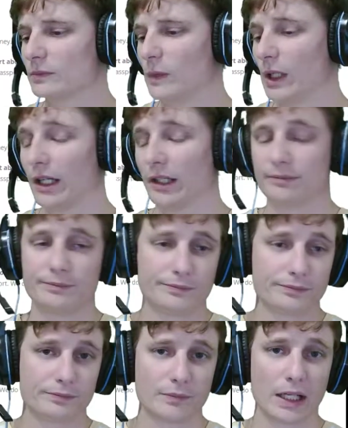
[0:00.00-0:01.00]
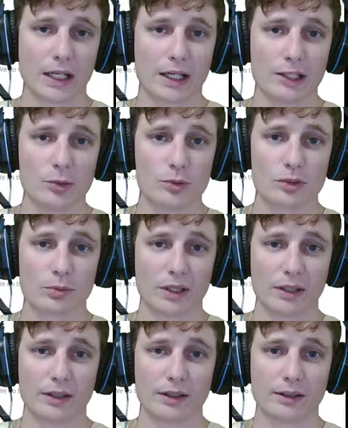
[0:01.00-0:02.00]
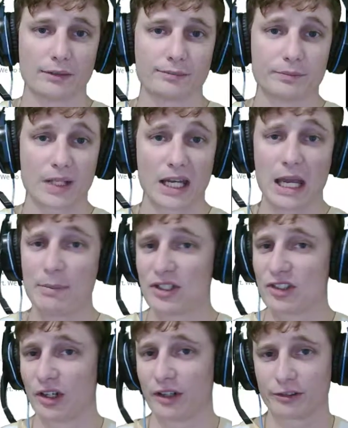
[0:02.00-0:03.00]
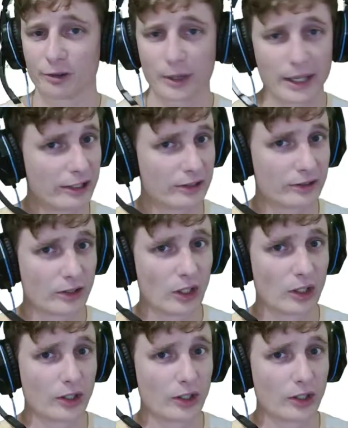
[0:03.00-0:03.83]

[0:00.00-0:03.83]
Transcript: Yeah. My Amazon credit card